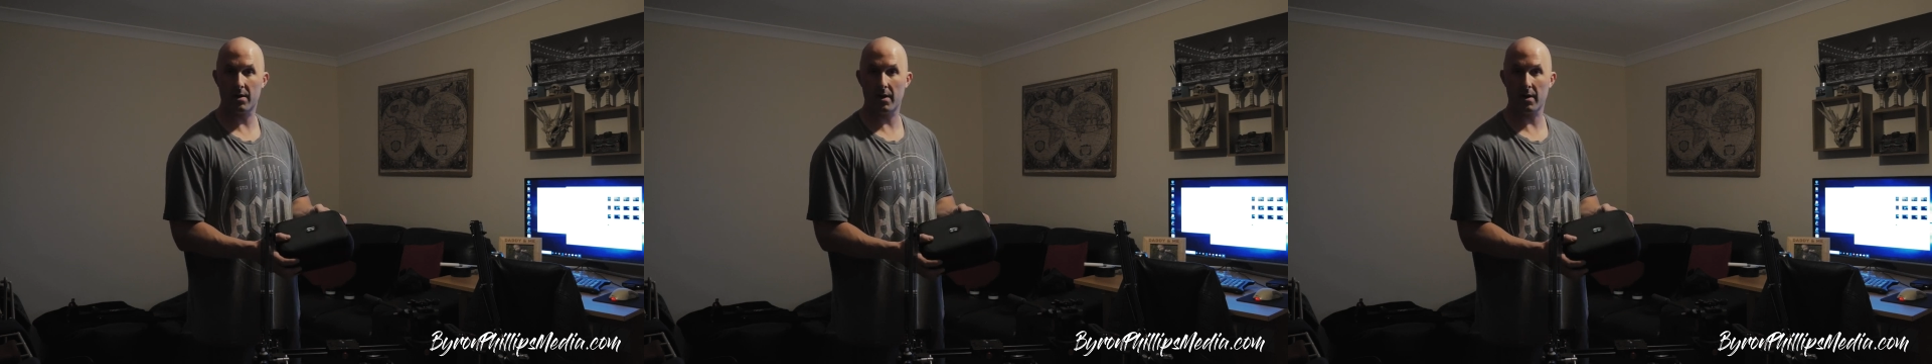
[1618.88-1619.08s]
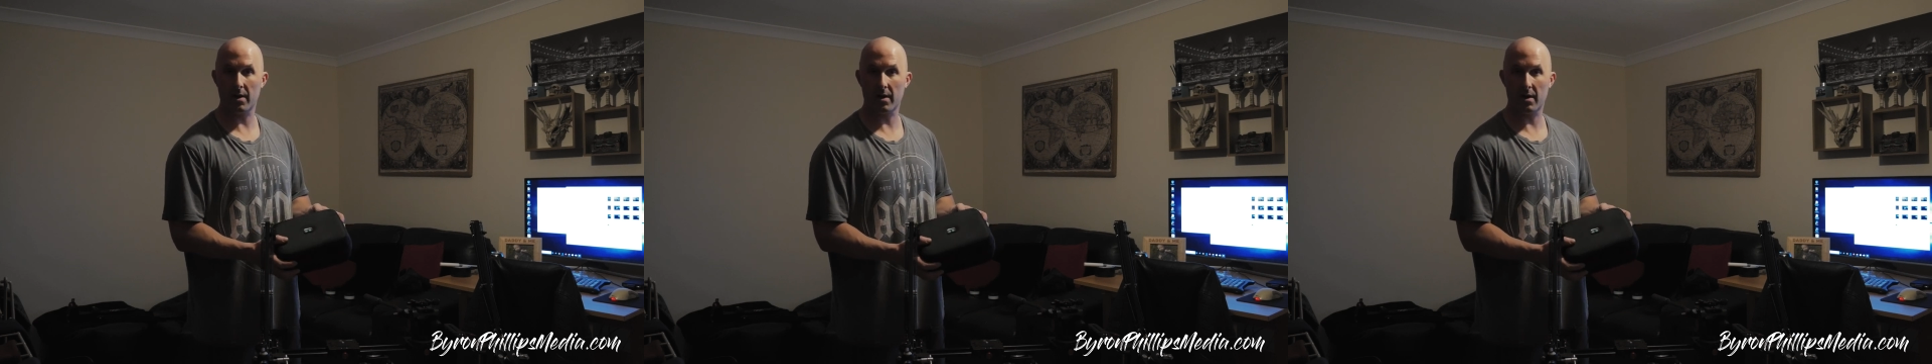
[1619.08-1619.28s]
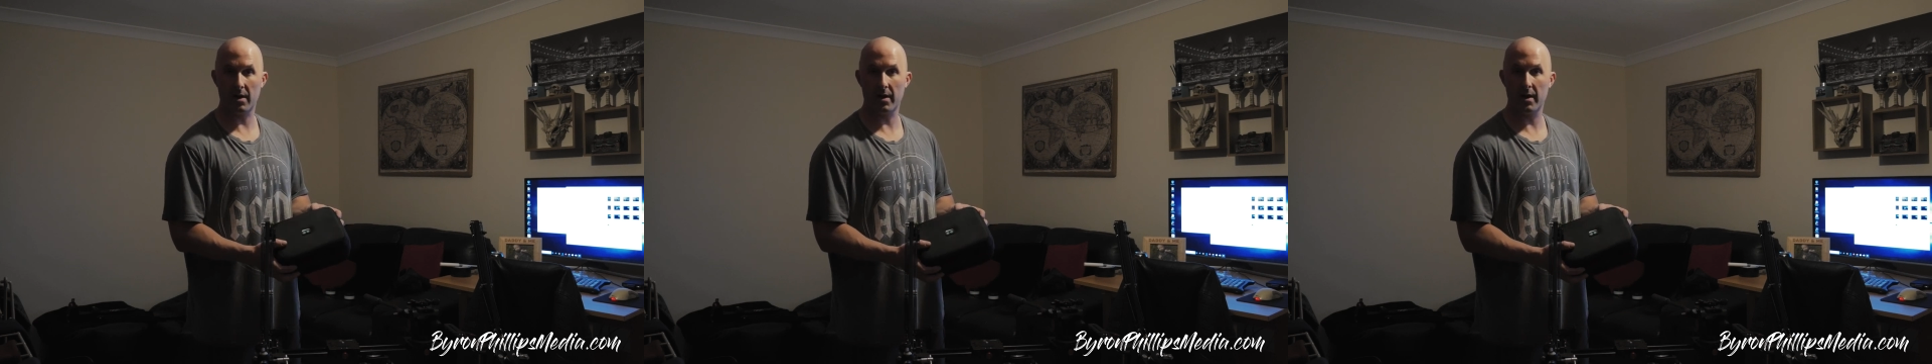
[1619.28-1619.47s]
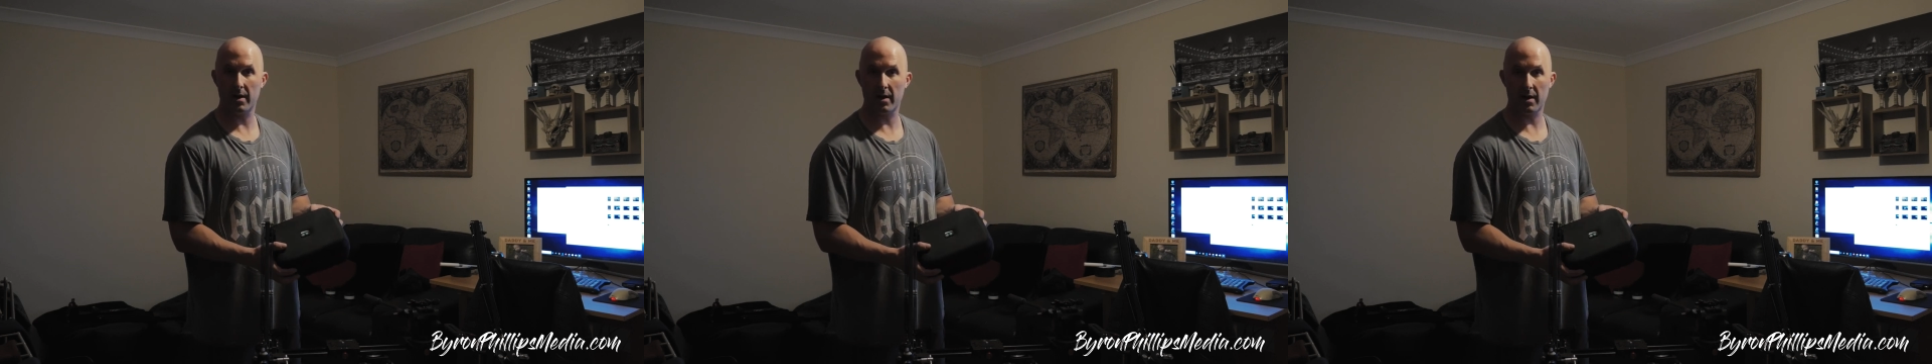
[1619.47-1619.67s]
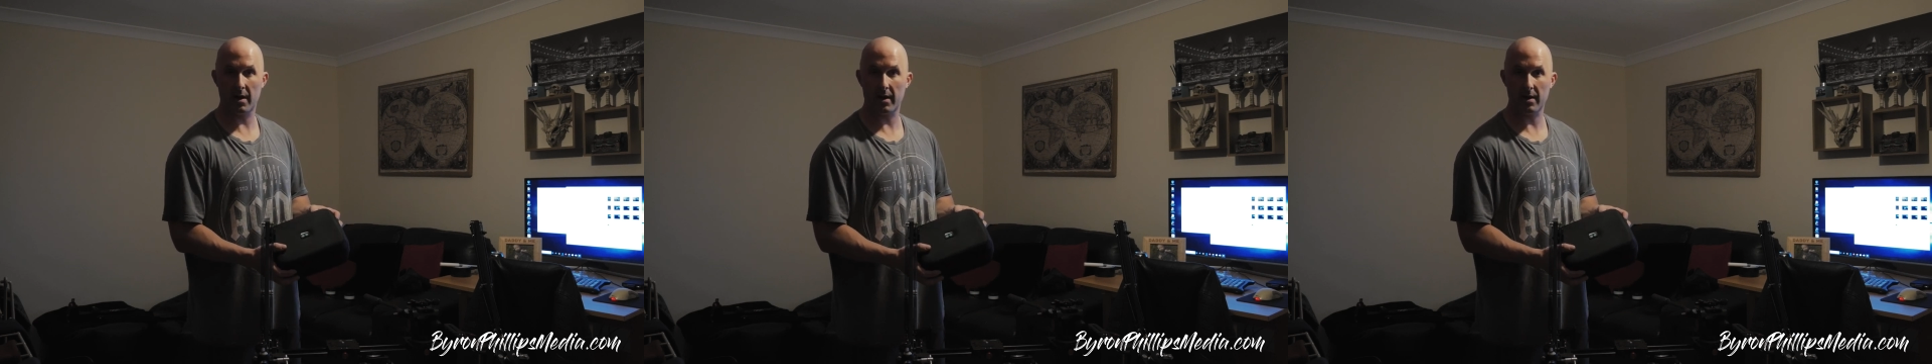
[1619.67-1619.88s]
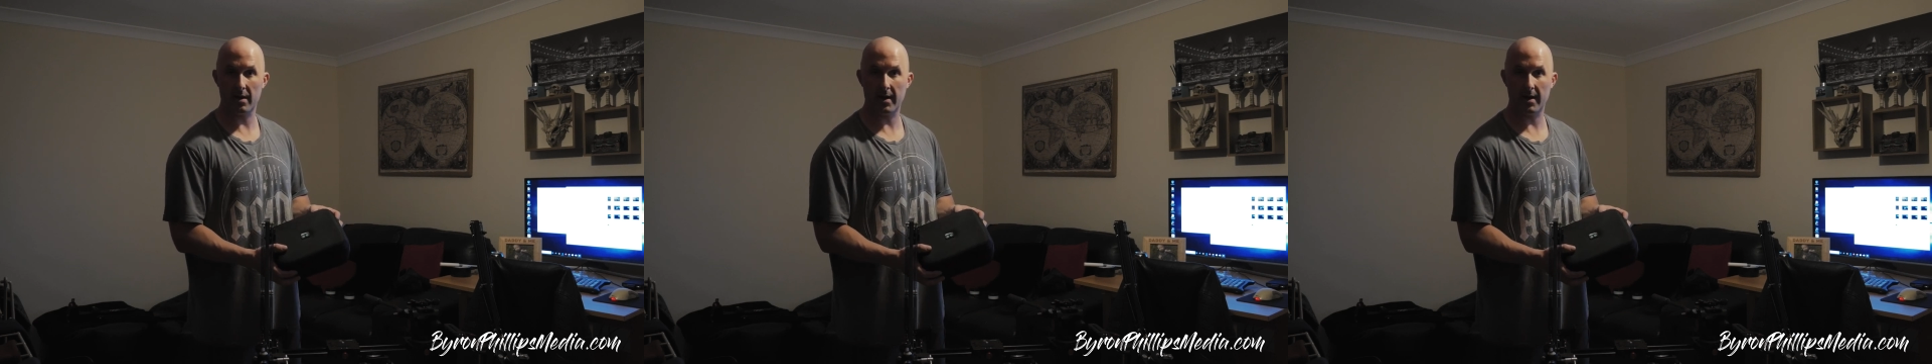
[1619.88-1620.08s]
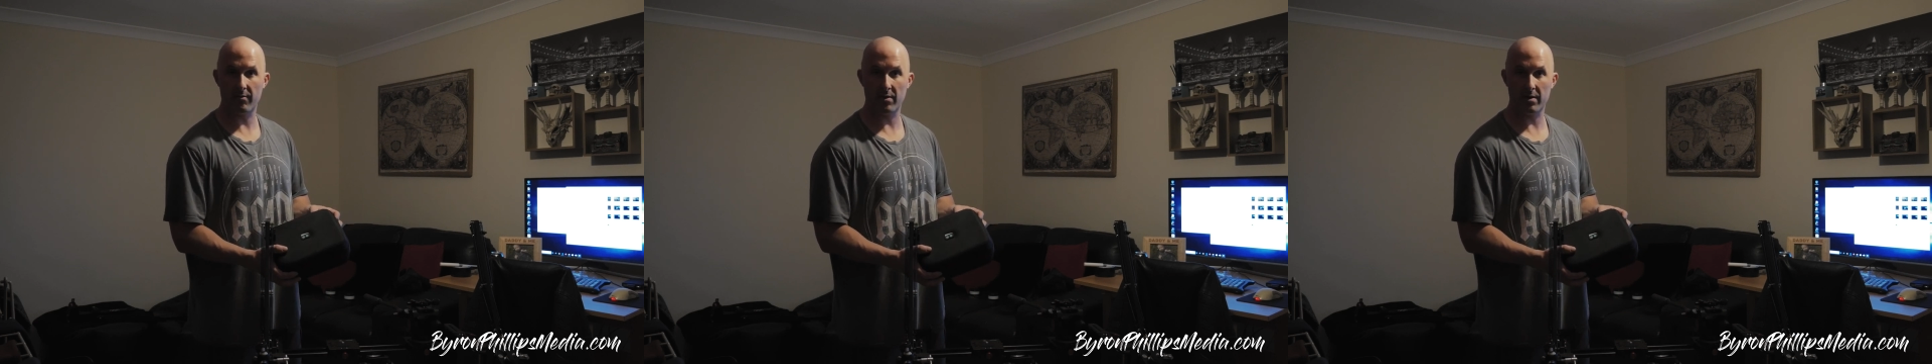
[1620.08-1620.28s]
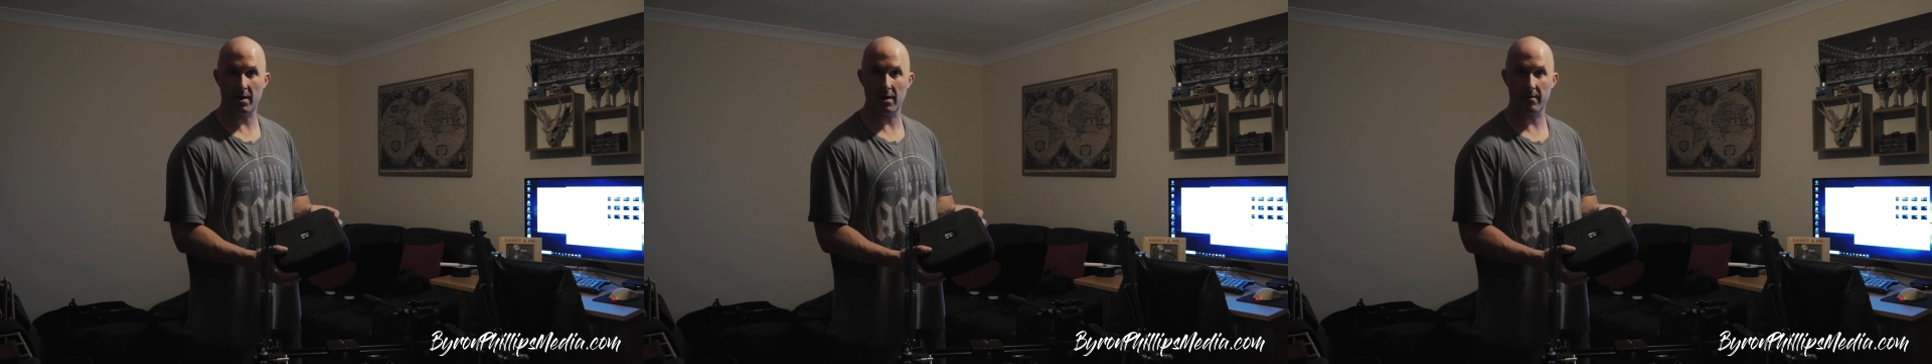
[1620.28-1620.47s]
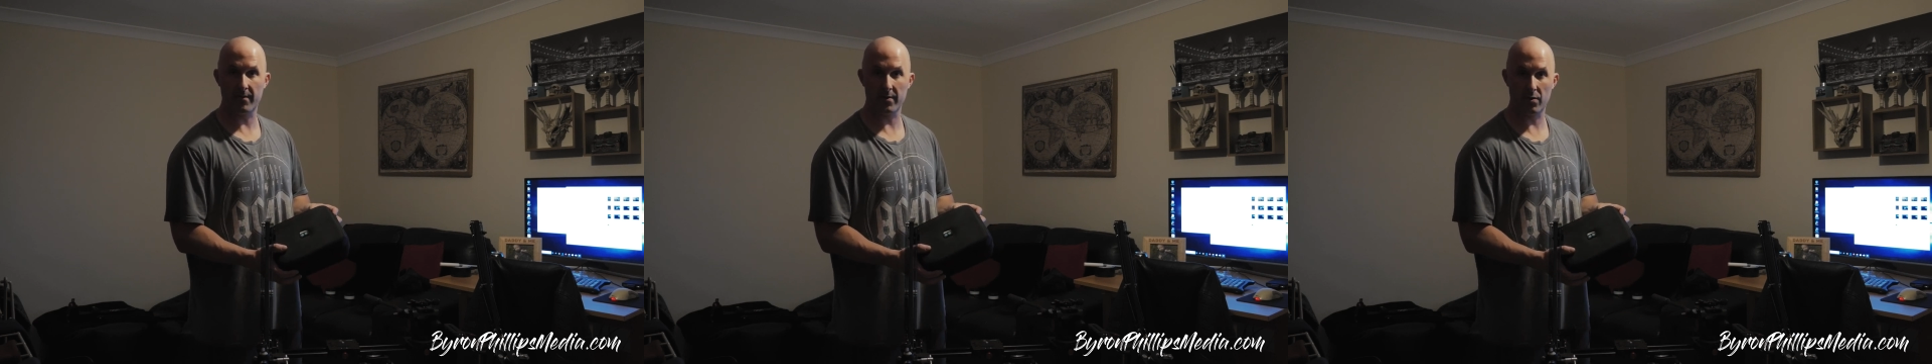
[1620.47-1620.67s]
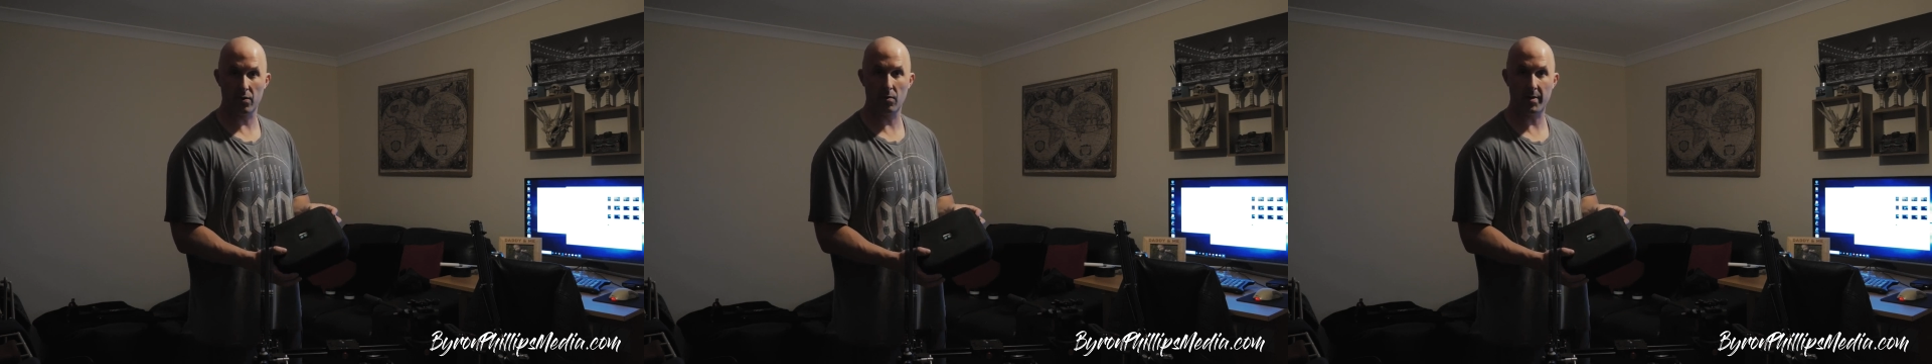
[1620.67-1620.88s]
like a cleaning kit and everything for
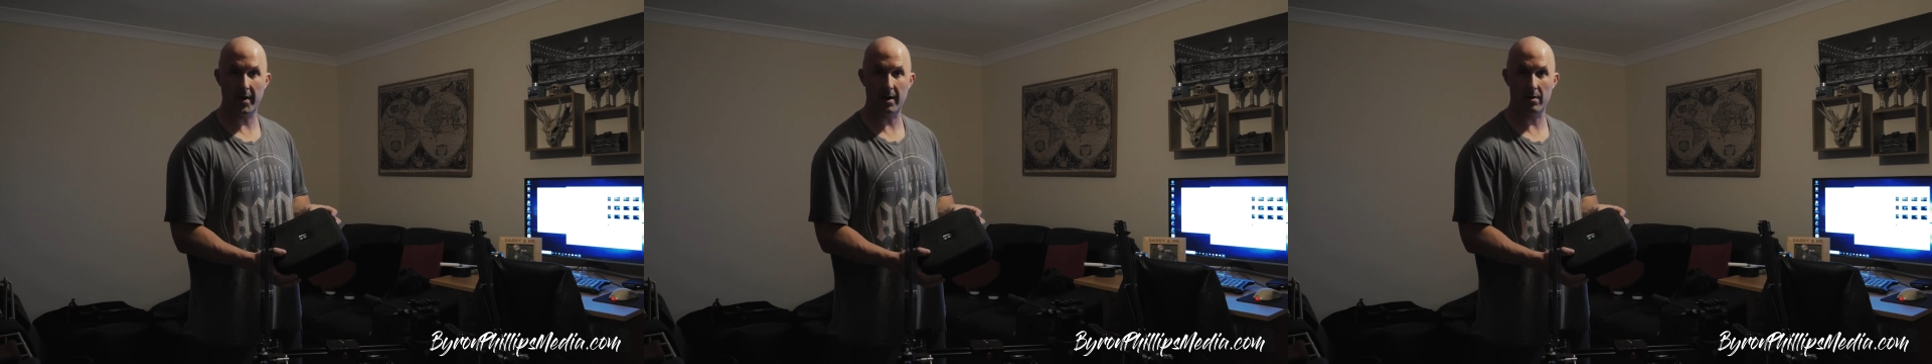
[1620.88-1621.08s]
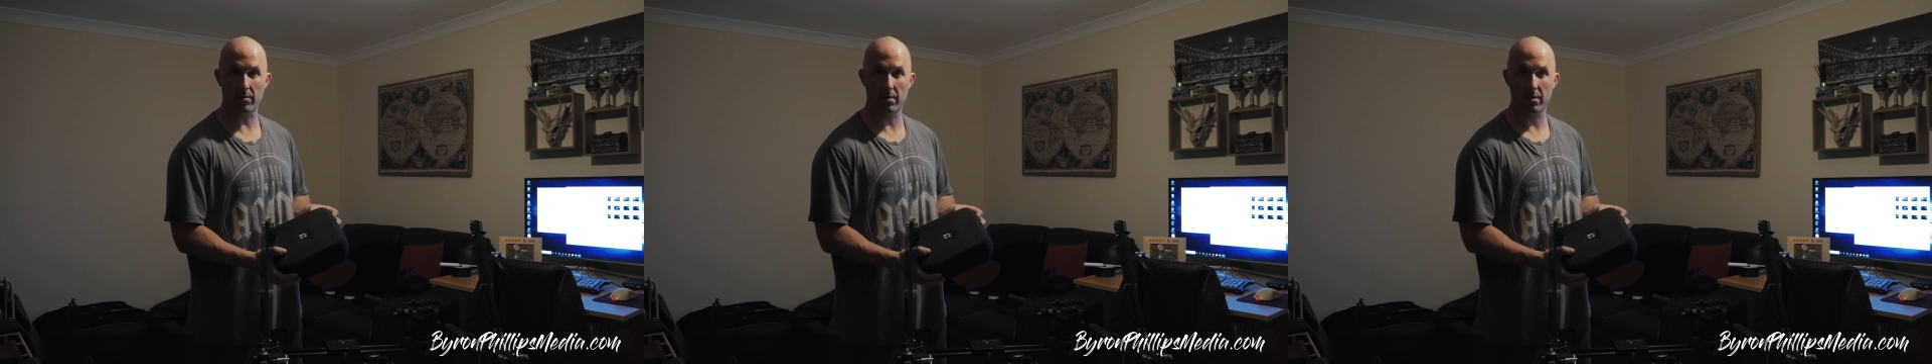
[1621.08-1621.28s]
£2.